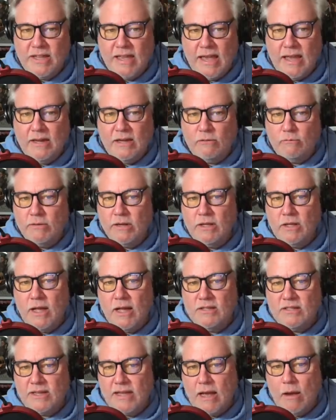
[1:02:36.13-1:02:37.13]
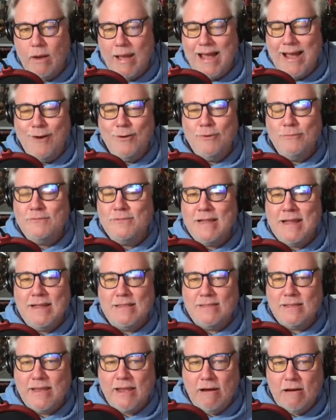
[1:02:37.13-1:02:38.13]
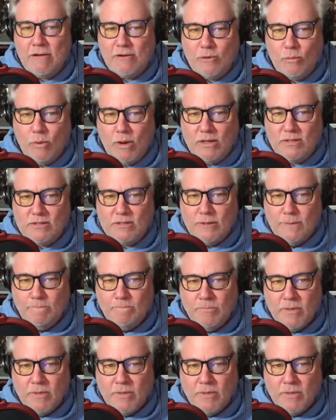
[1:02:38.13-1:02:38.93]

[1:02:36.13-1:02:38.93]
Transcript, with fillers: again and realizing how out of date the character was.